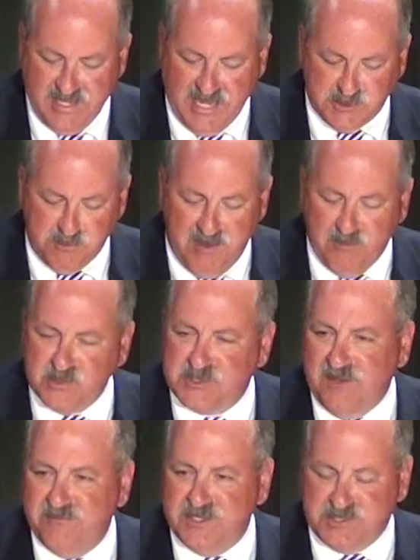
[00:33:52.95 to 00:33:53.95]
as members
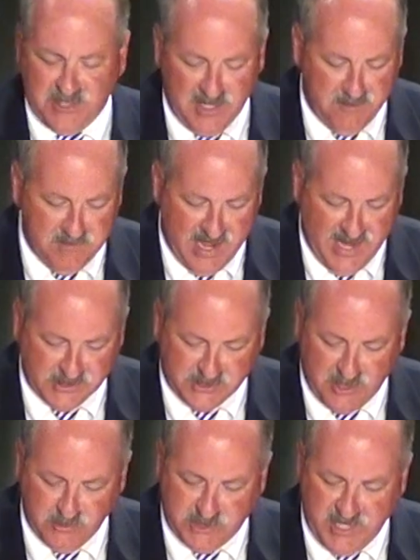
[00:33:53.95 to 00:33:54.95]
of this Alumni
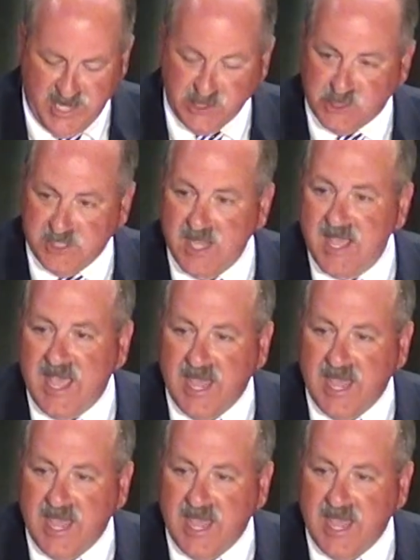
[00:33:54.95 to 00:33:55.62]
Association